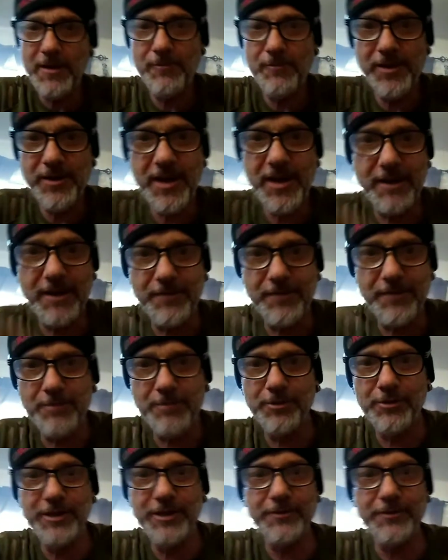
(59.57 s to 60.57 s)
We have, I
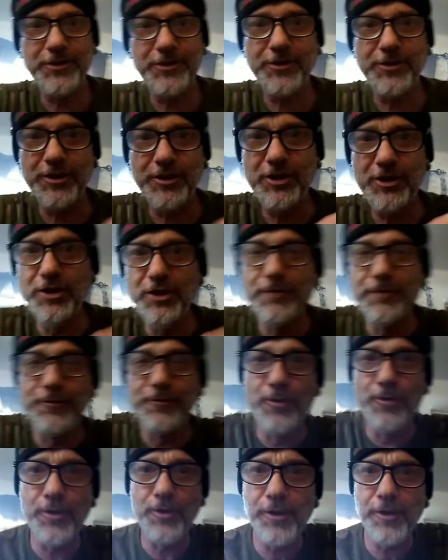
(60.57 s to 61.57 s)
believe it's the
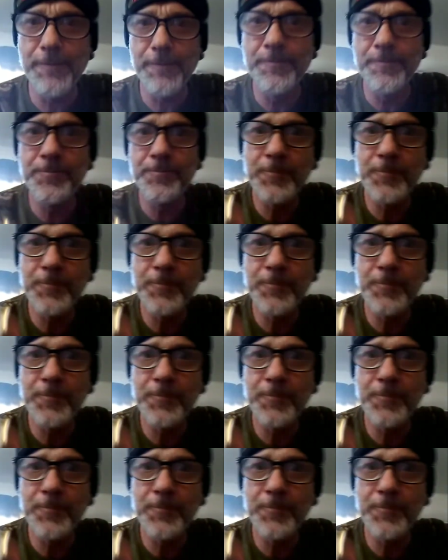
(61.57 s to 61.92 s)
Q4,